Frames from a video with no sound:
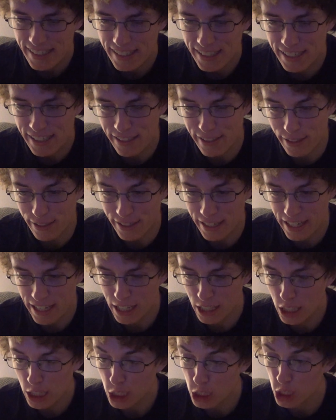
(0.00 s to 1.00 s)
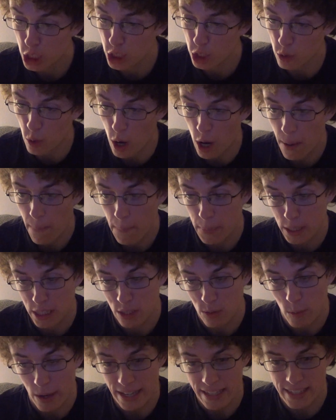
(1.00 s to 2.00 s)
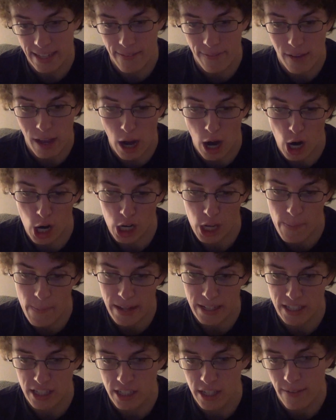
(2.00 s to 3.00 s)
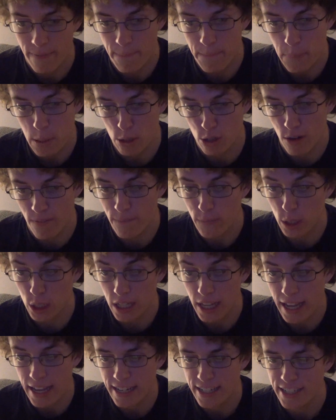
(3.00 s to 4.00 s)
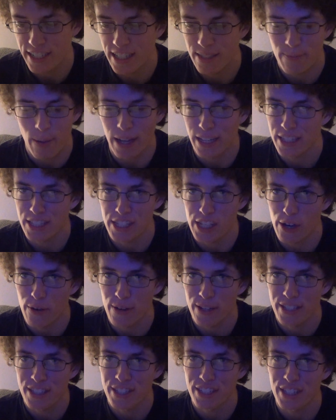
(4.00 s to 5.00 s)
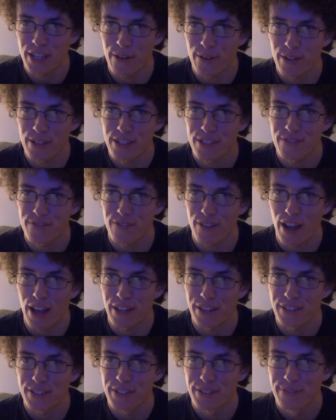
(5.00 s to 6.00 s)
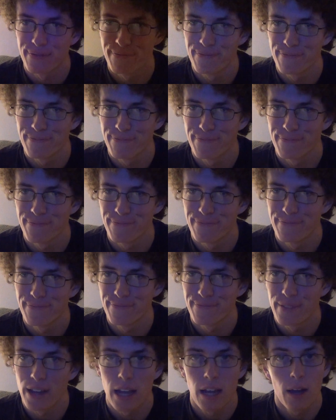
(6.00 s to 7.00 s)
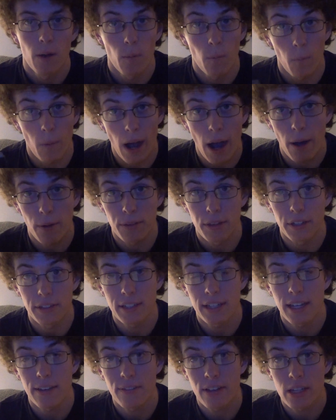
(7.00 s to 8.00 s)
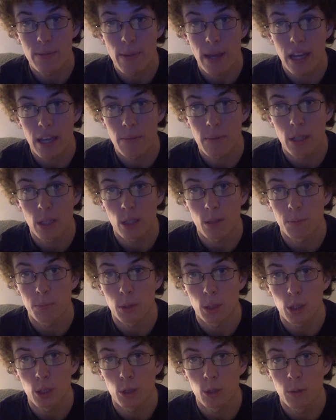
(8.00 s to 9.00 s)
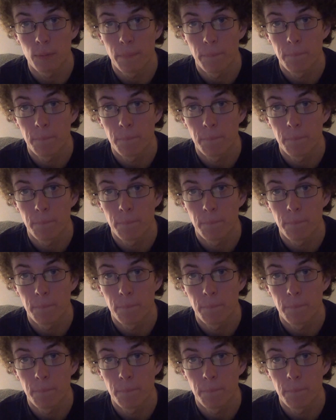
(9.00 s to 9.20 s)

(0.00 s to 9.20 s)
She's articulate, strong, persuasive, argumentative, beautiful, and she's my dearest, dearest friend. Wow, the TV's making me look blue.